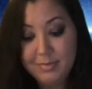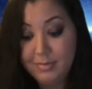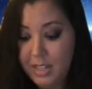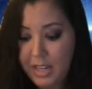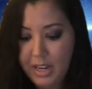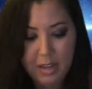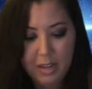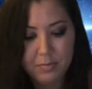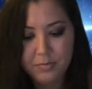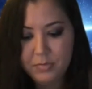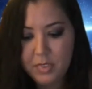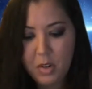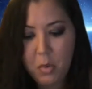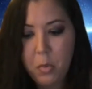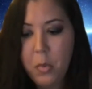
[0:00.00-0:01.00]
Yeah.
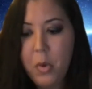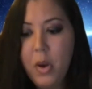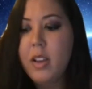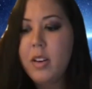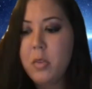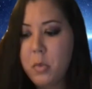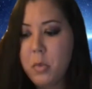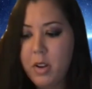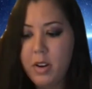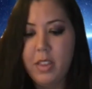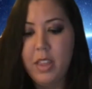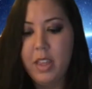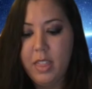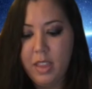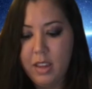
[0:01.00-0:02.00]
What are
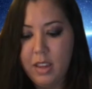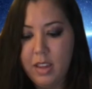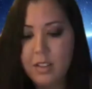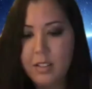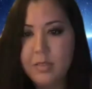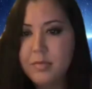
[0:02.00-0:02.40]
they thinking?